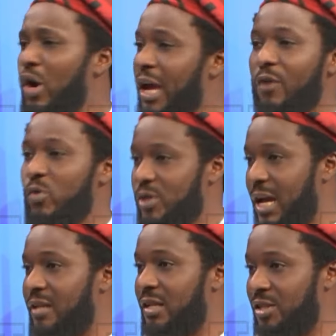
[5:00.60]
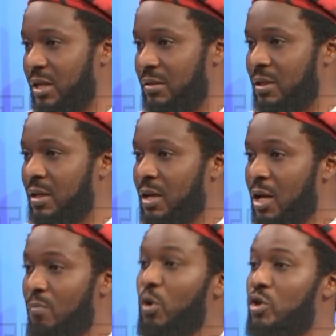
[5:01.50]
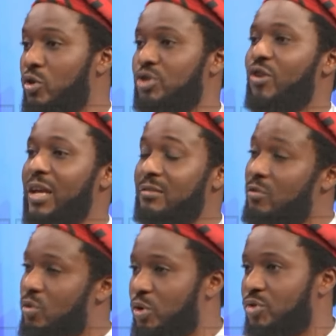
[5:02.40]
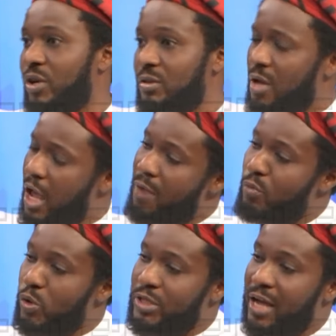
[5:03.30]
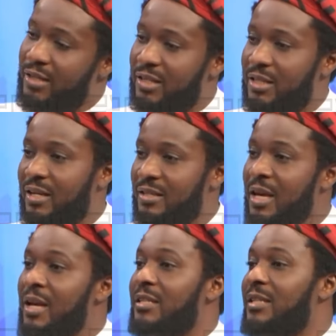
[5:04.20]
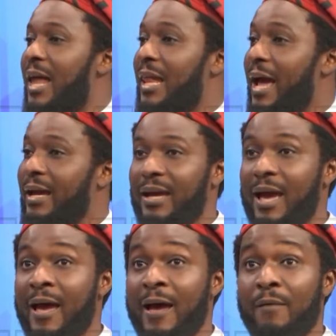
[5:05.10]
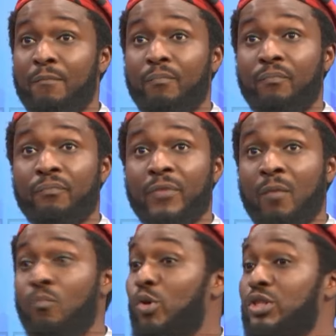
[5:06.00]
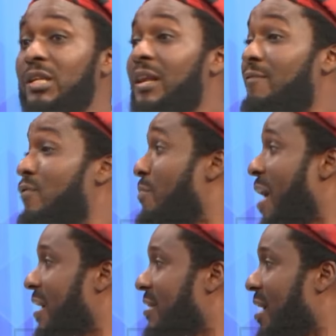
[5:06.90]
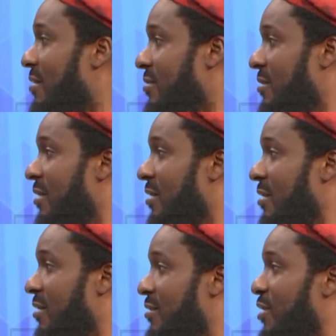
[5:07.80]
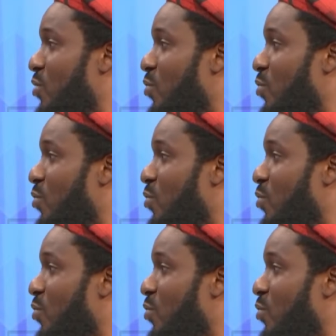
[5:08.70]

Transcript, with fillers: Don't get roadside agent, because those right, those um, roadside agents, they are like um, multi-level marketers. Mm.